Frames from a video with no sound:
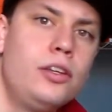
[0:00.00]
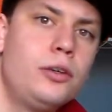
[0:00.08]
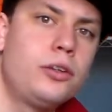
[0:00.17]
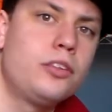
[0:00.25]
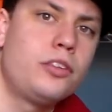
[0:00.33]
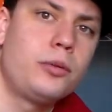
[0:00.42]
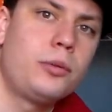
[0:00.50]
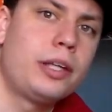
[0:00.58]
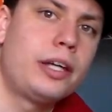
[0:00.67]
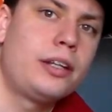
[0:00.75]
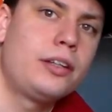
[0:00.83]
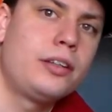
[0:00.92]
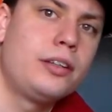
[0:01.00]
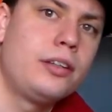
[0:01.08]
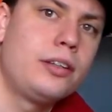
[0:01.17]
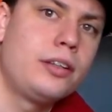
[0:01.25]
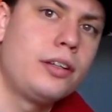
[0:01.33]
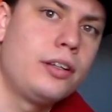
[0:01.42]
you can see where that
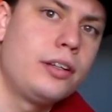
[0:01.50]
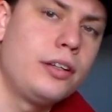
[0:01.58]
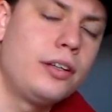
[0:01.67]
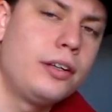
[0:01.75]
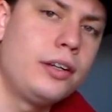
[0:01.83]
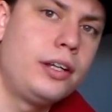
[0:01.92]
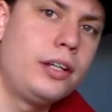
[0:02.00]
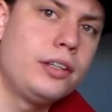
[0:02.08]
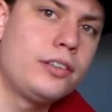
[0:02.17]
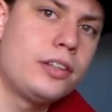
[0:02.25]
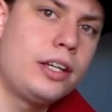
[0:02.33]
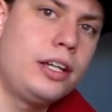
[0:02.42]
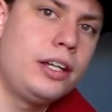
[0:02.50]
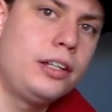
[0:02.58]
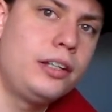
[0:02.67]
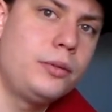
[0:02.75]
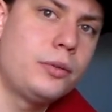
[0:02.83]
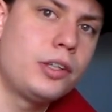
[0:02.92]
nice
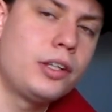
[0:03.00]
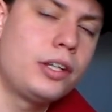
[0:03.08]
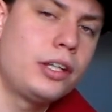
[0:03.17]
80 with the